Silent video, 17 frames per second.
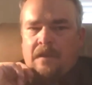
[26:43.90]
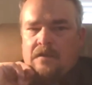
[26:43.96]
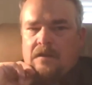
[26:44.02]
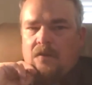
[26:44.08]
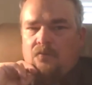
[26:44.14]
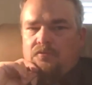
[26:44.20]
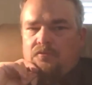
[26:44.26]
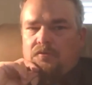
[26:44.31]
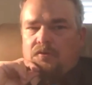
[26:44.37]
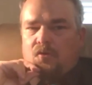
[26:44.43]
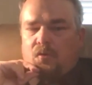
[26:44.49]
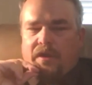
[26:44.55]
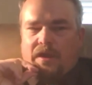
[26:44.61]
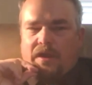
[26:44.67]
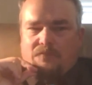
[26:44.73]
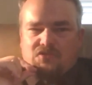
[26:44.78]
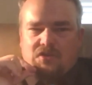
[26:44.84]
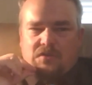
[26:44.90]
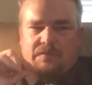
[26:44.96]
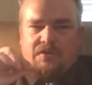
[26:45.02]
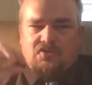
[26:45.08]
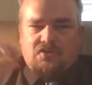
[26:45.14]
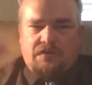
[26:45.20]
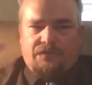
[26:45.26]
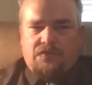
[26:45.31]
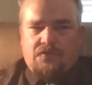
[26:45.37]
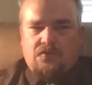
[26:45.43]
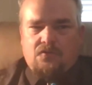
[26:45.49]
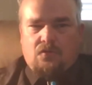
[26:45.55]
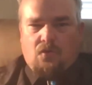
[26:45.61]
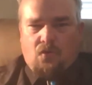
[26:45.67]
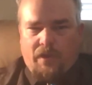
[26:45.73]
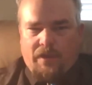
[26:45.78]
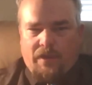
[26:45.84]
real quick, I'm just going to mention a few
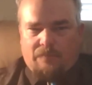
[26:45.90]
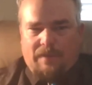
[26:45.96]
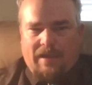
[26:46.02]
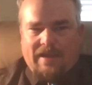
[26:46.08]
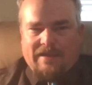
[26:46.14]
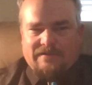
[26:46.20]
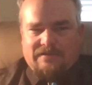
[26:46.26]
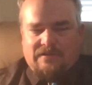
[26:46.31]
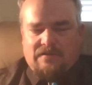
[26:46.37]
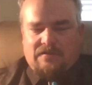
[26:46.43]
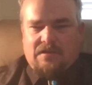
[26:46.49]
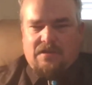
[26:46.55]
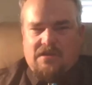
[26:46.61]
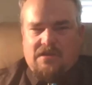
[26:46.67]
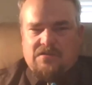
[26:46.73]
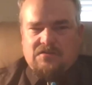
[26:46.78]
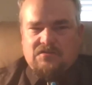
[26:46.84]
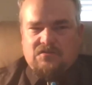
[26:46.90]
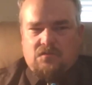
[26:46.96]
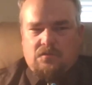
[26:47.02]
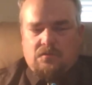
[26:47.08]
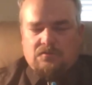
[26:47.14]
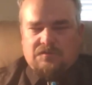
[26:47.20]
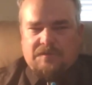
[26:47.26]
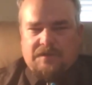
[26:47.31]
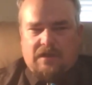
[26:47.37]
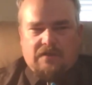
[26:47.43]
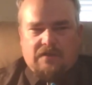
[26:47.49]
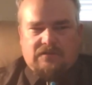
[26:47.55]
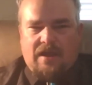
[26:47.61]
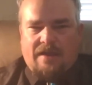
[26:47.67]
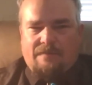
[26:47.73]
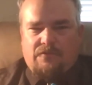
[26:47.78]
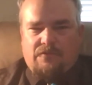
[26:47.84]
quick passing things. We won't spend a lot
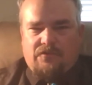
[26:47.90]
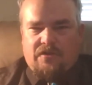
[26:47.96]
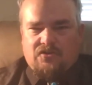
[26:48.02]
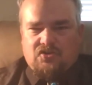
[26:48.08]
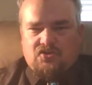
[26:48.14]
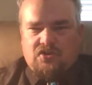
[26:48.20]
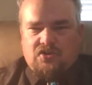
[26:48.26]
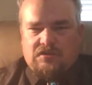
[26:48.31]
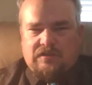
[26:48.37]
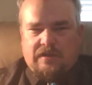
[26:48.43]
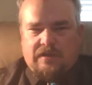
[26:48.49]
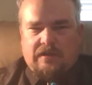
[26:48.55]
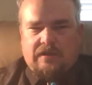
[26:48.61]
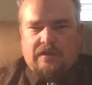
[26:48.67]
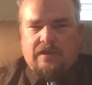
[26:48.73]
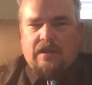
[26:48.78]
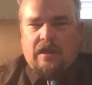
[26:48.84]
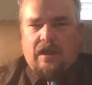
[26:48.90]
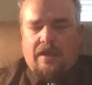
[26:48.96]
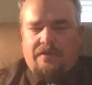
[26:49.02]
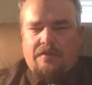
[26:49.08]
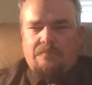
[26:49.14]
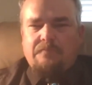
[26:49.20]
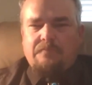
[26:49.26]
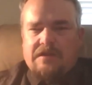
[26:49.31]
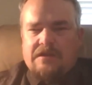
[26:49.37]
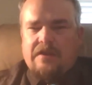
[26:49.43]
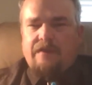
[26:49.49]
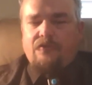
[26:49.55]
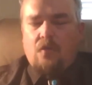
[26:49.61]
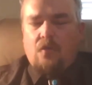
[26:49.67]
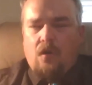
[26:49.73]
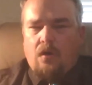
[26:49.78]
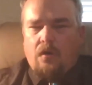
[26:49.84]
of time on this. And again, I think many of
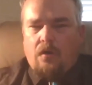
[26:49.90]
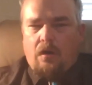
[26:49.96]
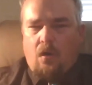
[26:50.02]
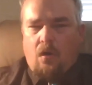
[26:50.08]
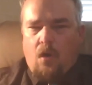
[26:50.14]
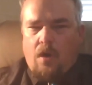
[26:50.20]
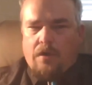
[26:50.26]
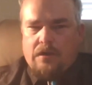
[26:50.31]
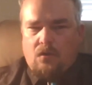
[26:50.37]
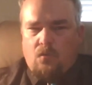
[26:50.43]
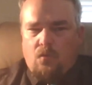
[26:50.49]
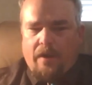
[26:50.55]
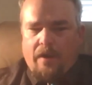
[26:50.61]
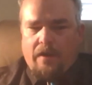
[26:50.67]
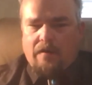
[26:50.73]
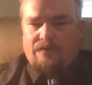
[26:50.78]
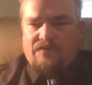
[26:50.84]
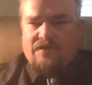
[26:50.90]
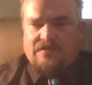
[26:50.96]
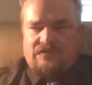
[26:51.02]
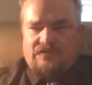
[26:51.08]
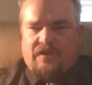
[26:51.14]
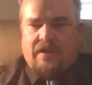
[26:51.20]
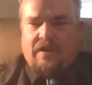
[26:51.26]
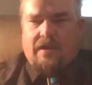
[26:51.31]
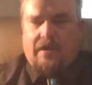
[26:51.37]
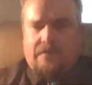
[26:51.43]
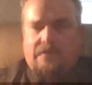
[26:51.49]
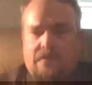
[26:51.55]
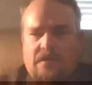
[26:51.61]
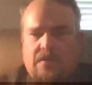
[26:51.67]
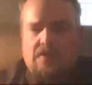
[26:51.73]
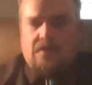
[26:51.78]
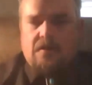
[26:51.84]
you are already aware of this fact.
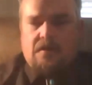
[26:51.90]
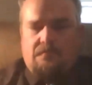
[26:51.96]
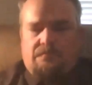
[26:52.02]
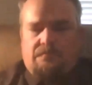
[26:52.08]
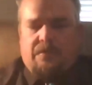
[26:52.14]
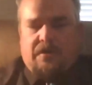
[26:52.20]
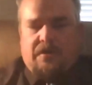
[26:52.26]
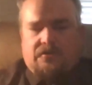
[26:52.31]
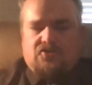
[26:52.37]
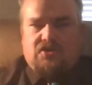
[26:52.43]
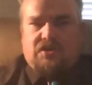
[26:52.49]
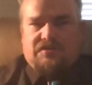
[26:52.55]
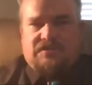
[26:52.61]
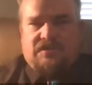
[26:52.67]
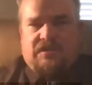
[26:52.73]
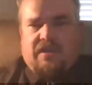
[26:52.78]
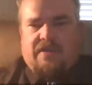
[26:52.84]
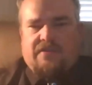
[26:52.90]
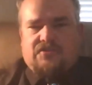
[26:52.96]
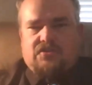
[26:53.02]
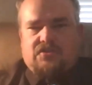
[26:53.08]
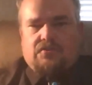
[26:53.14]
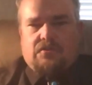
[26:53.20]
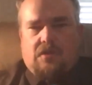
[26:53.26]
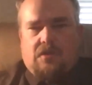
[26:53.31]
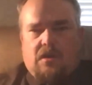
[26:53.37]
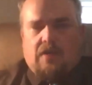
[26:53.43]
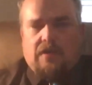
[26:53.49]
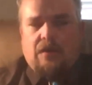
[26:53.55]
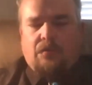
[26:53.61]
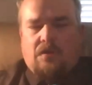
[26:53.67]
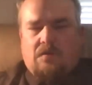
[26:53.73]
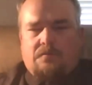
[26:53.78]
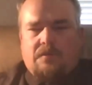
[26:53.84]
But just in case you're not,
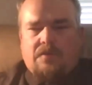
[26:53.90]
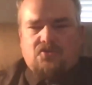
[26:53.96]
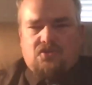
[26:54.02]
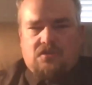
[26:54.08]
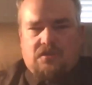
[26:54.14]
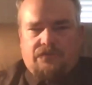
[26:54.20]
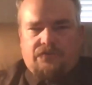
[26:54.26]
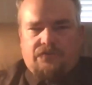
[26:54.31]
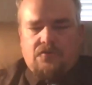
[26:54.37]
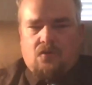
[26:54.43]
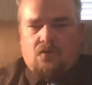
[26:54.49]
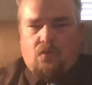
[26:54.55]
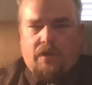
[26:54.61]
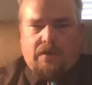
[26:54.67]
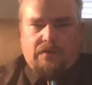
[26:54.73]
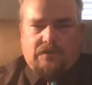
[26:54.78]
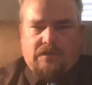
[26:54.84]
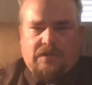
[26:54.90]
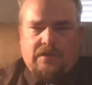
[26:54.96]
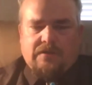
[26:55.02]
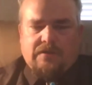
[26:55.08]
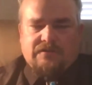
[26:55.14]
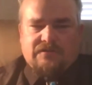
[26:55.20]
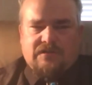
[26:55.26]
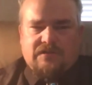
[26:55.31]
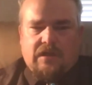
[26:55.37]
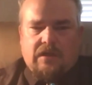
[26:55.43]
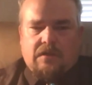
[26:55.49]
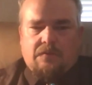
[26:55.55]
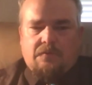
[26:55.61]
I want to mention a few quick things.